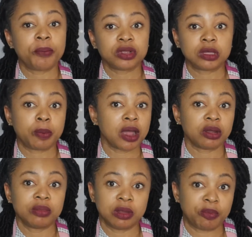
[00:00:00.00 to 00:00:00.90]

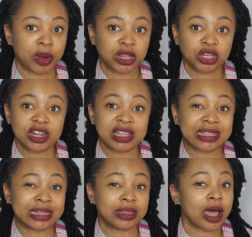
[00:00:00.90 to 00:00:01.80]
Postpartum depression
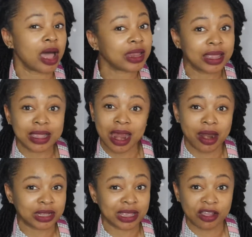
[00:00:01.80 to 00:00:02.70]
is not a
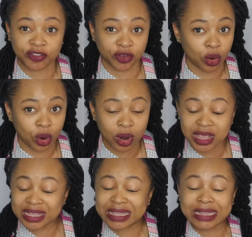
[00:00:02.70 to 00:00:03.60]
character flaw,
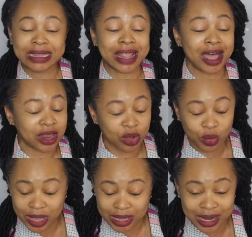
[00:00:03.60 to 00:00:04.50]
is not a
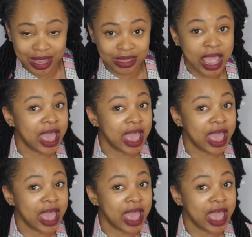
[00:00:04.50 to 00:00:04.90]
weakness.